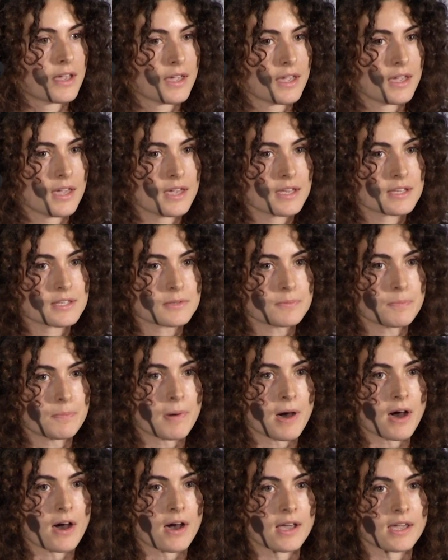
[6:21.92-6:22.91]
is
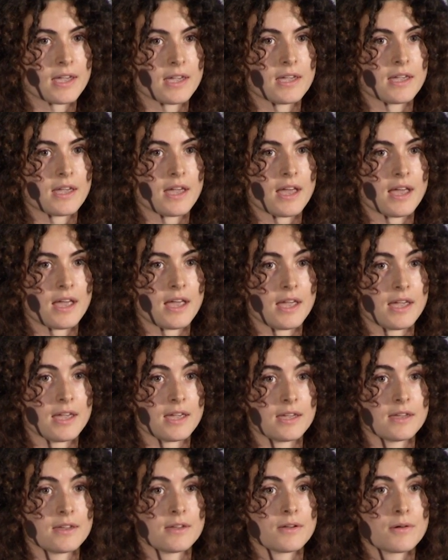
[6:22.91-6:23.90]
by
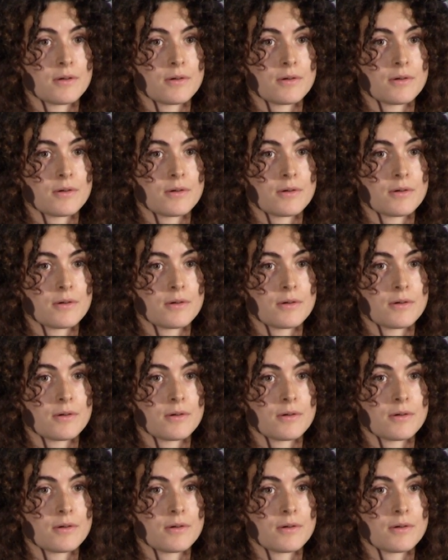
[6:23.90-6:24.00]
a